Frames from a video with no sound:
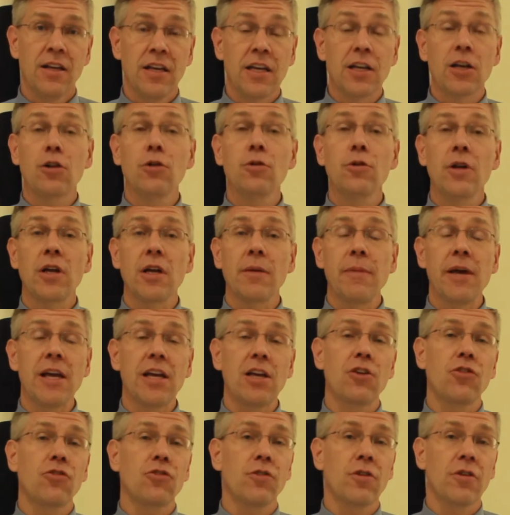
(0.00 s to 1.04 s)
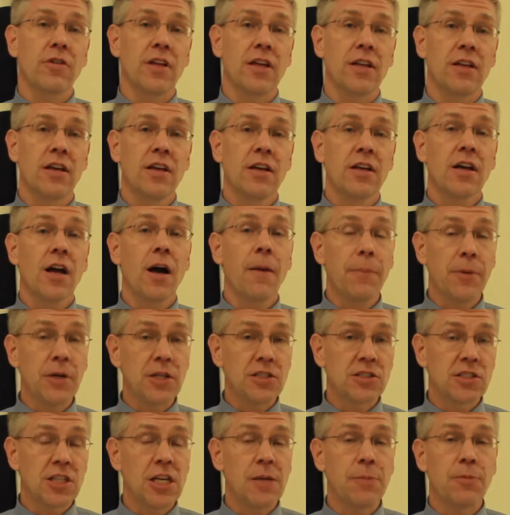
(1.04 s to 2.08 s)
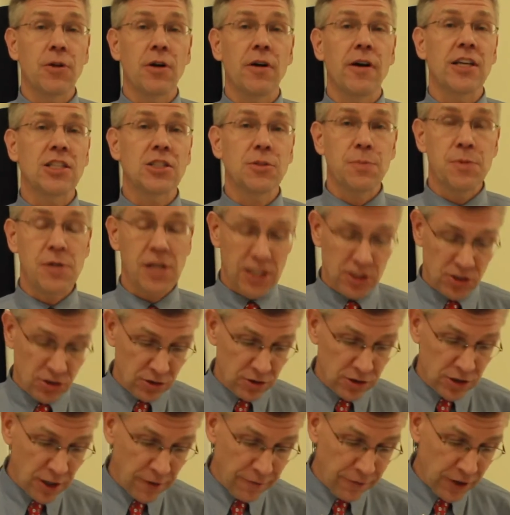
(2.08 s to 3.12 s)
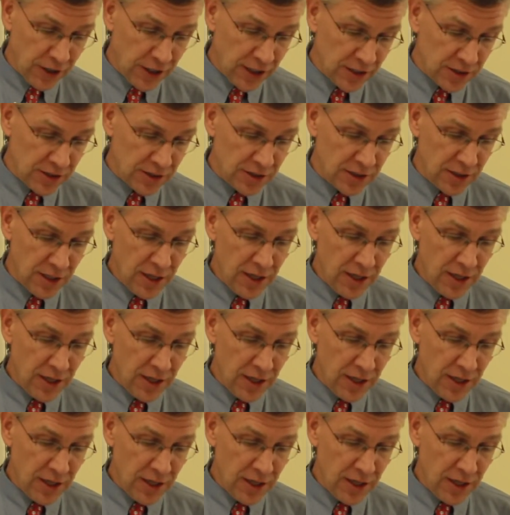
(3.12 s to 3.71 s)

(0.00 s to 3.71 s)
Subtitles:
including making sure that companies keep their SBA certificates,